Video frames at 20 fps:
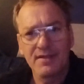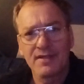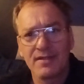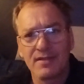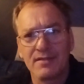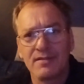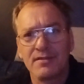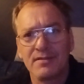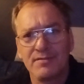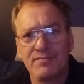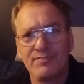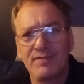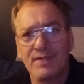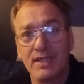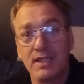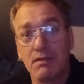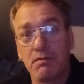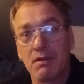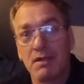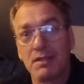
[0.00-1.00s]
the
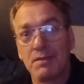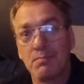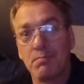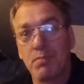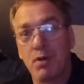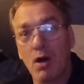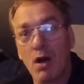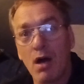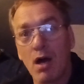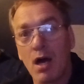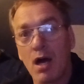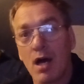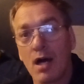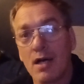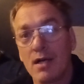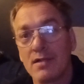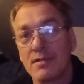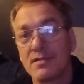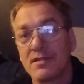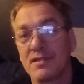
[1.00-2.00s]
video on
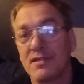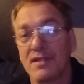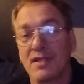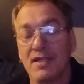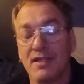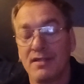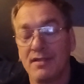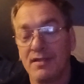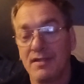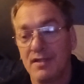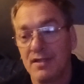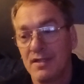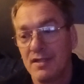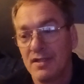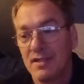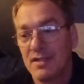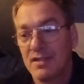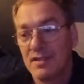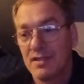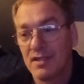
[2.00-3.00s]
pause, and then
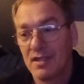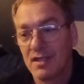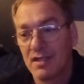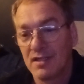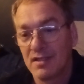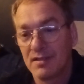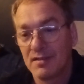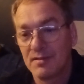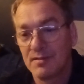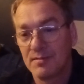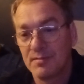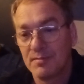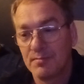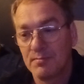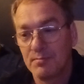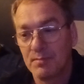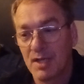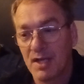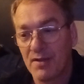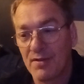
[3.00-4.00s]
my
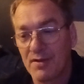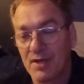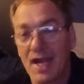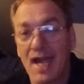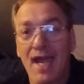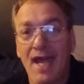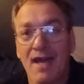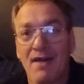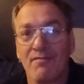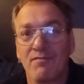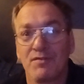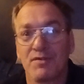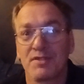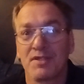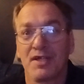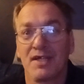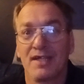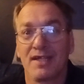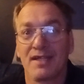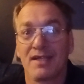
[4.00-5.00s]
other half was
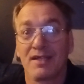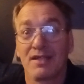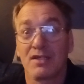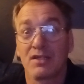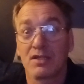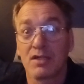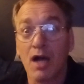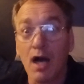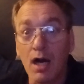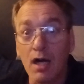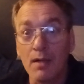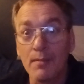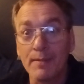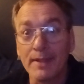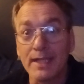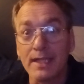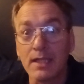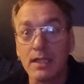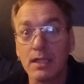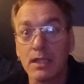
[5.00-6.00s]
like, call
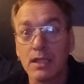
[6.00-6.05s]
me.